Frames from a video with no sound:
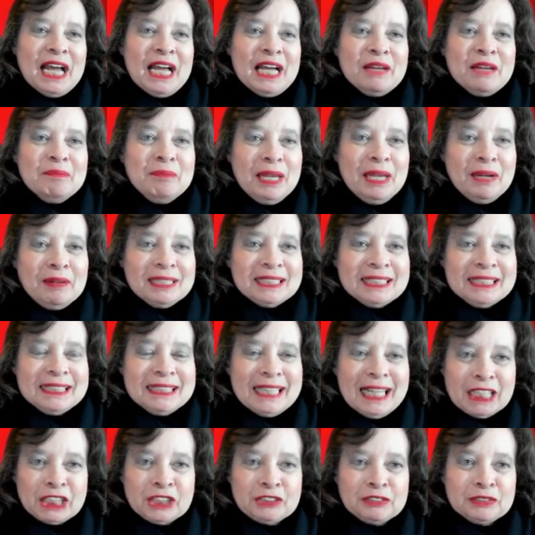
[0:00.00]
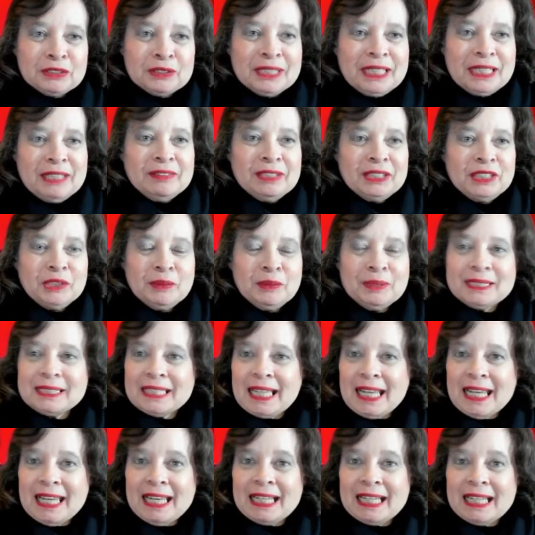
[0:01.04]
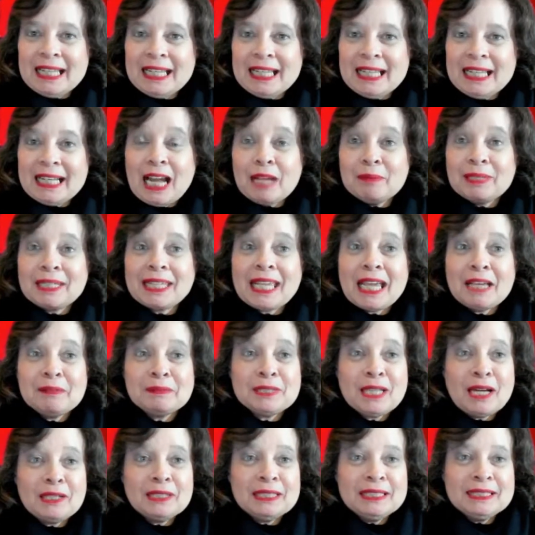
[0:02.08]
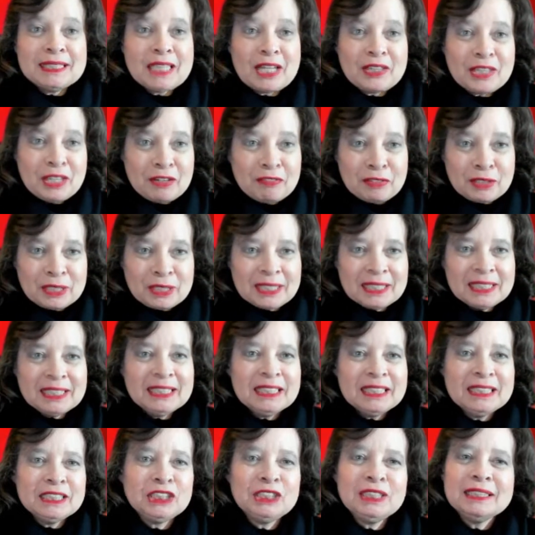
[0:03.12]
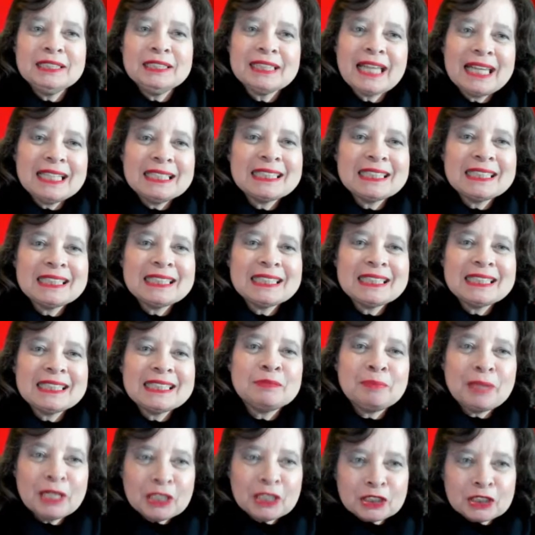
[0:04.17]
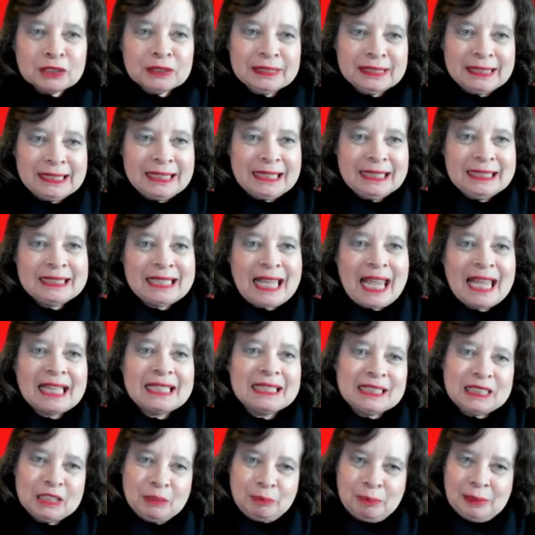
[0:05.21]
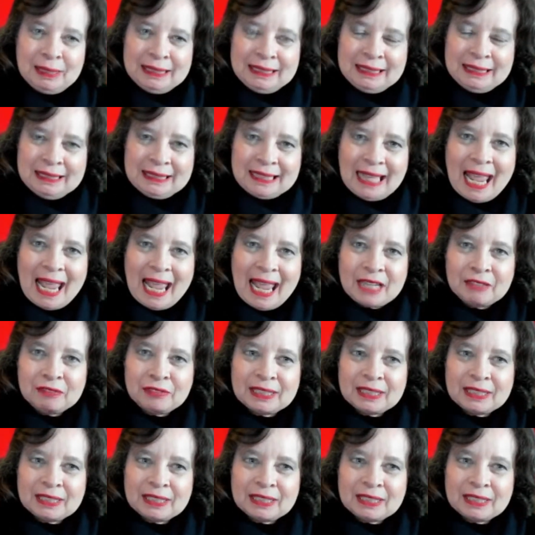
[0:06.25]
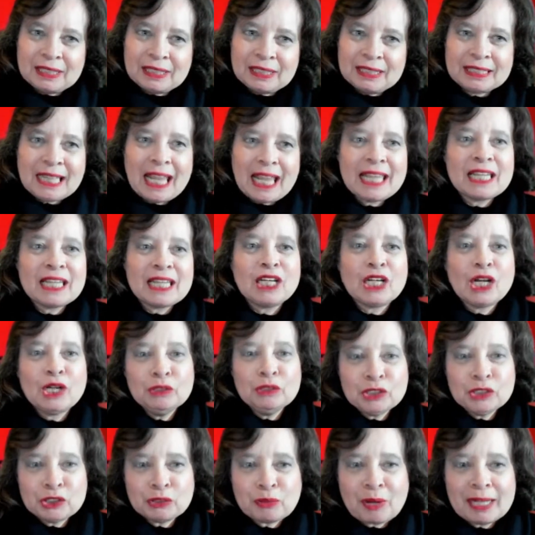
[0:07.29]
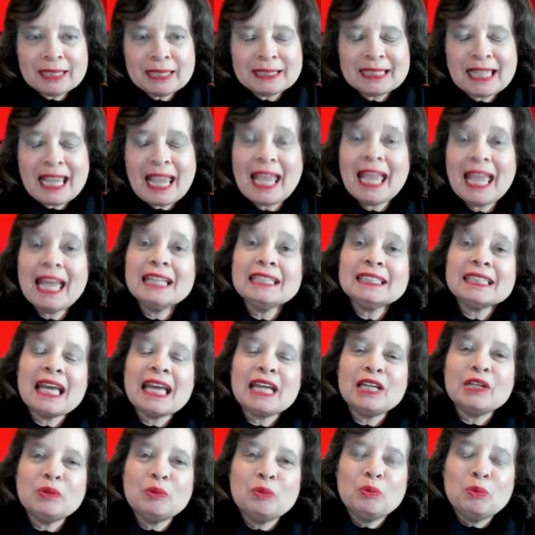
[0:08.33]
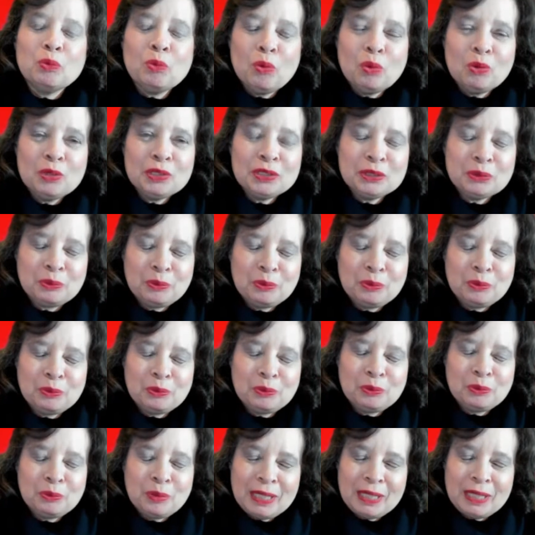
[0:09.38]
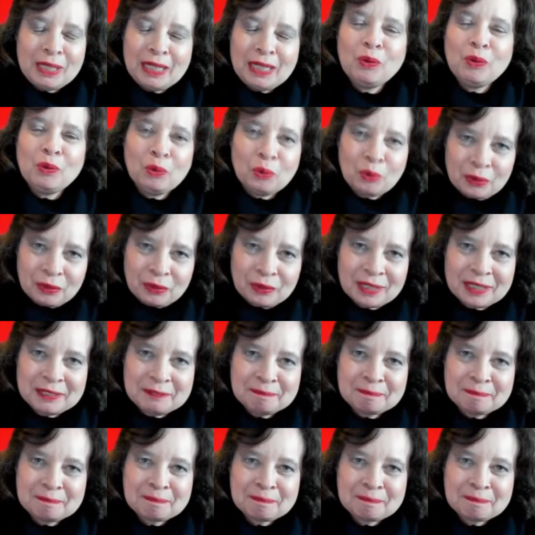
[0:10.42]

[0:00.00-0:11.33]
Mary's in Nashville in the USA, and I'm in Cape Town in South Africa. She's a special needs and disabilities advocate, a ghostwriter, and an award-winning author.